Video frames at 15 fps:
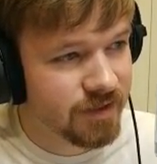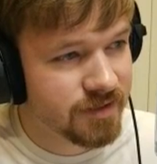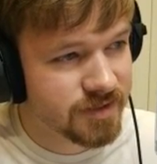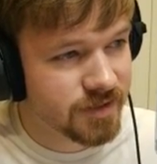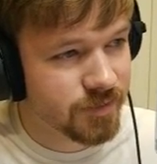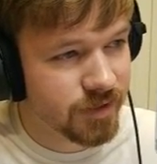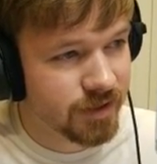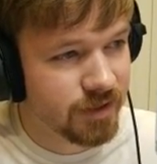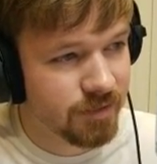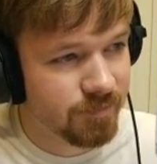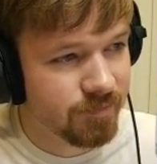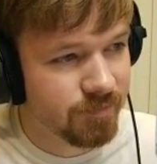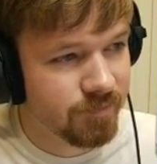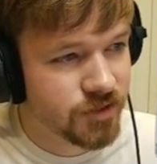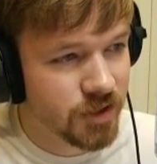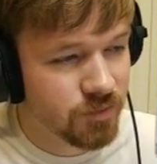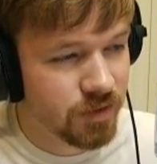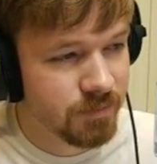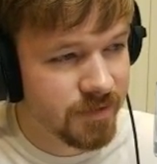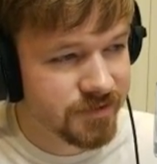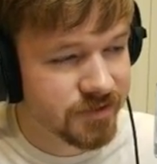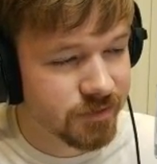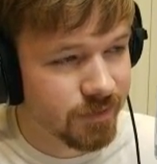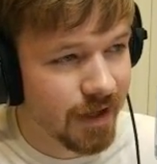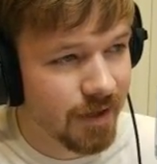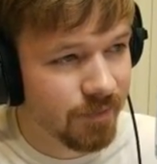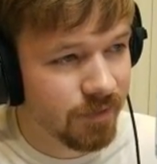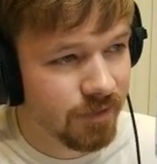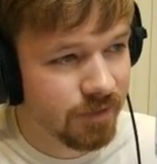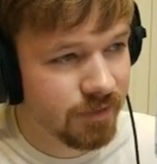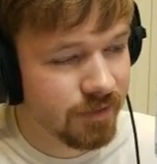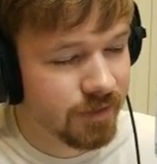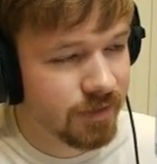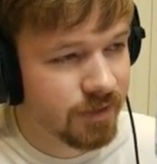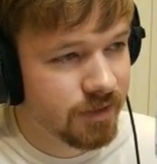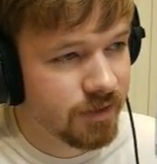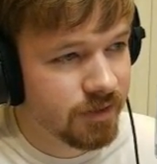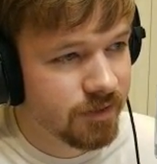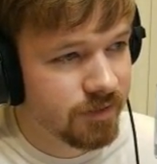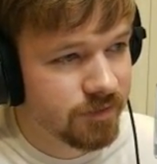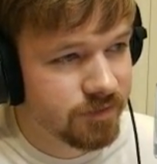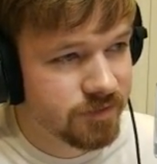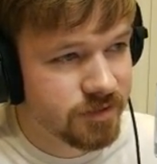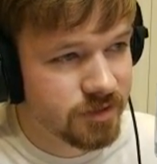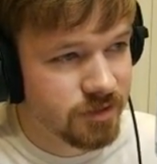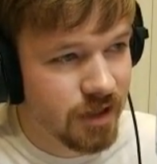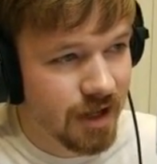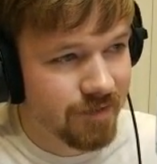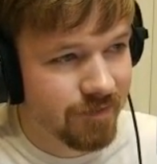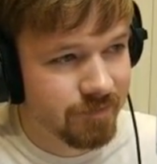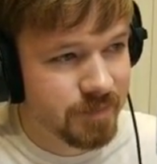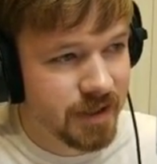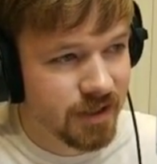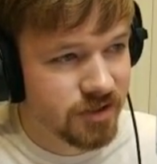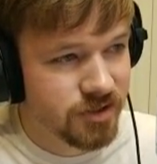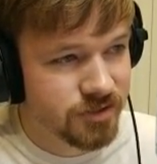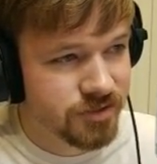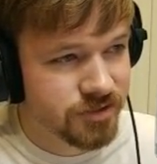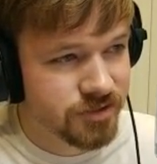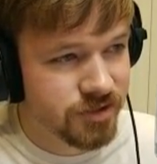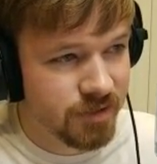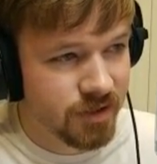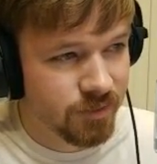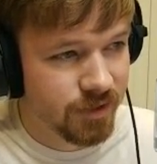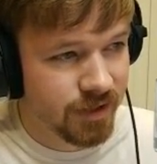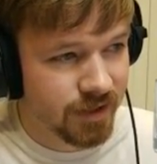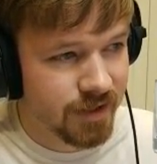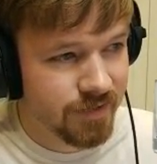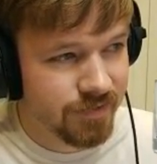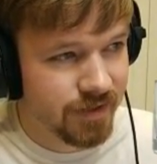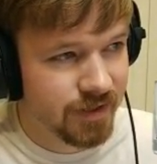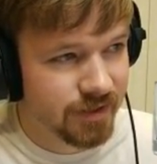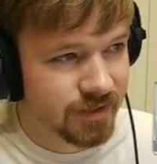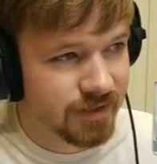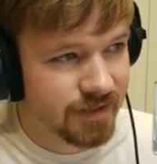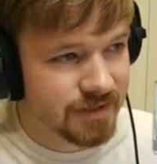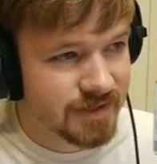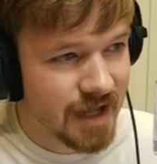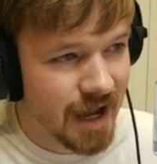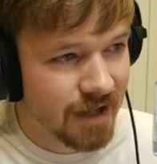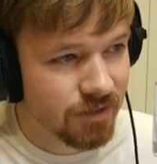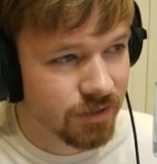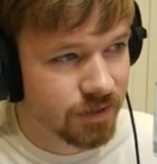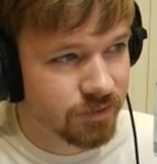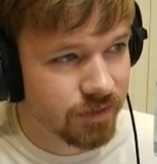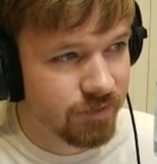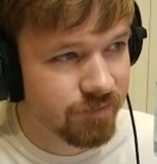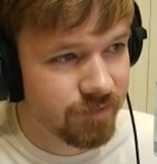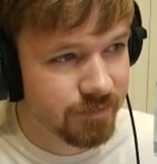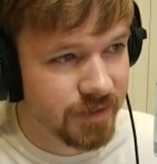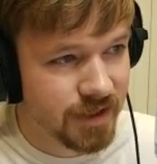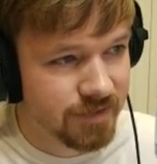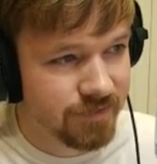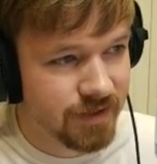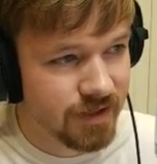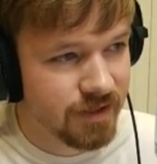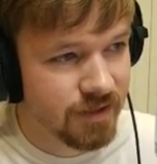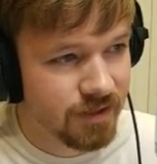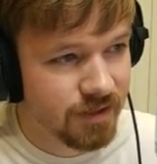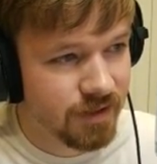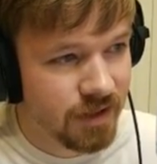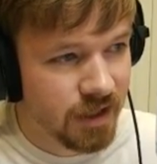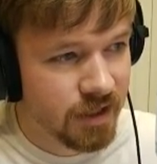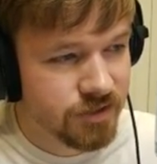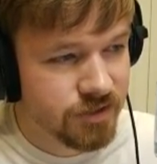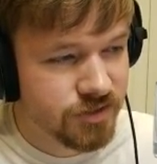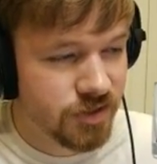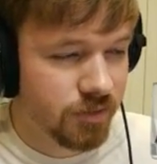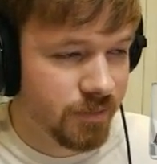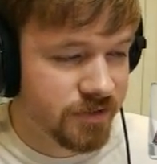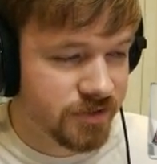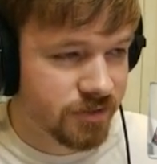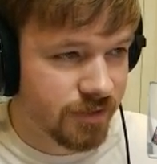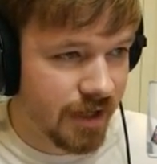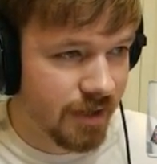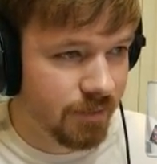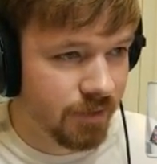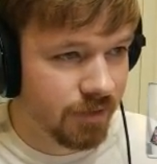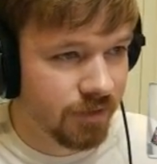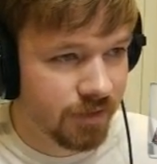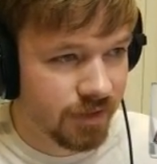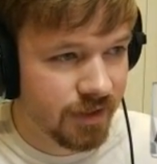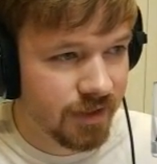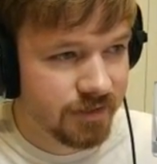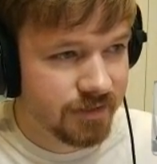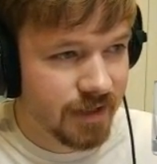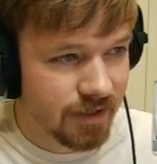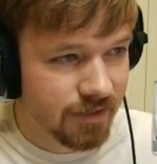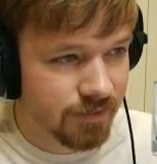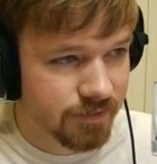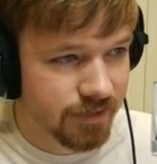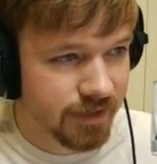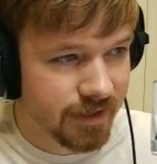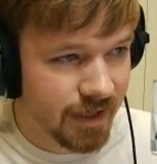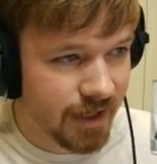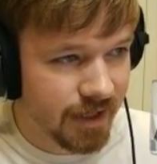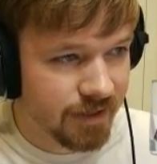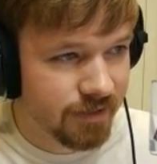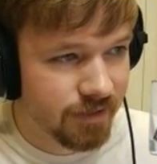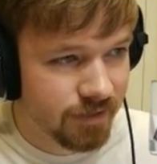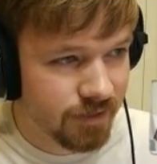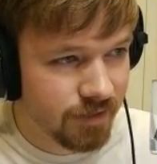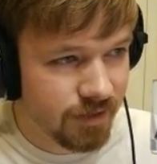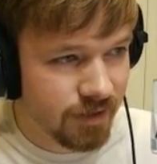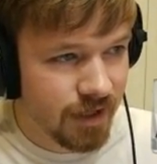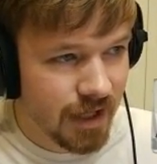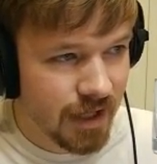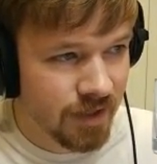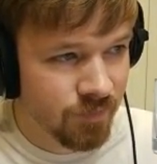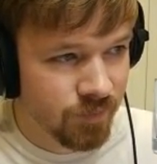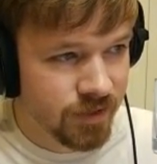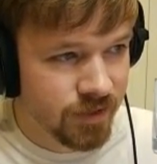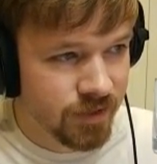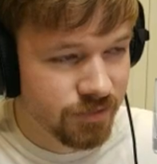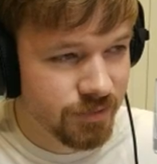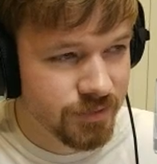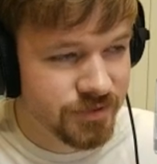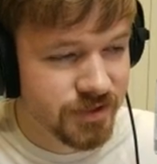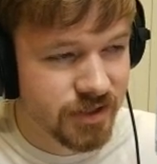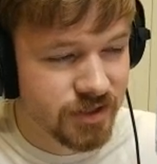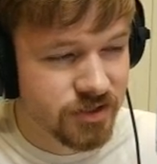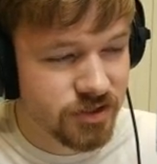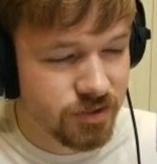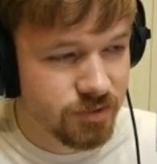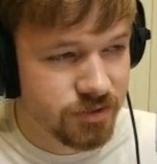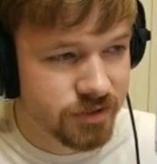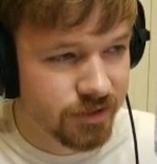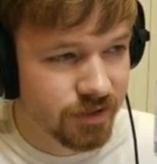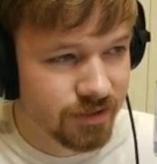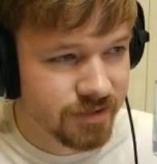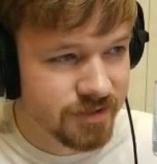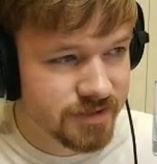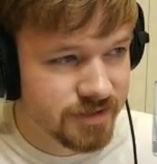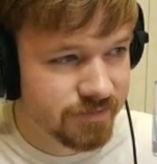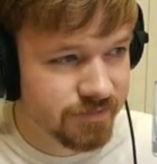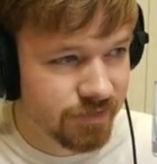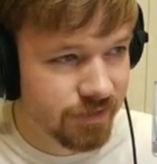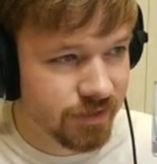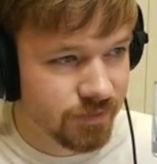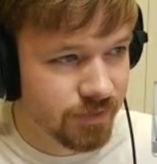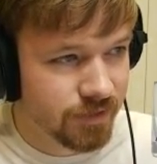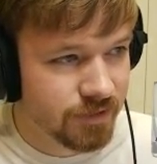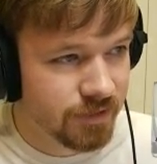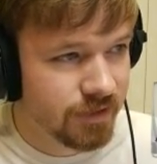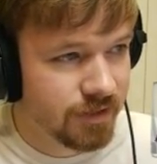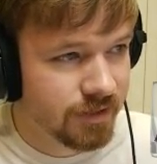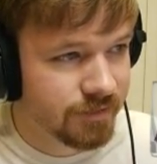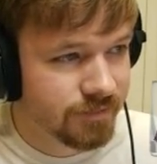So we're going to Gen 1 miss Growl to have Pikachu's turn be quick, and then get Tackle Crit from Eevee. Gen 1 miss Growl, Tackle Crit again, and we lose in 2 turns very quickly.